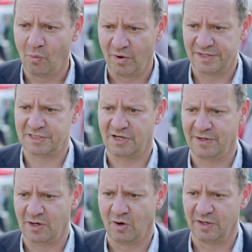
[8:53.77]
what is
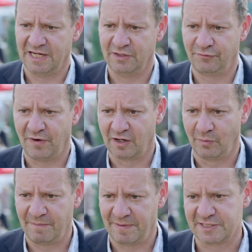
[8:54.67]
going on in
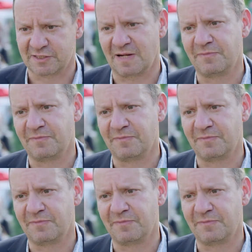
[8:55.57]
faraway places.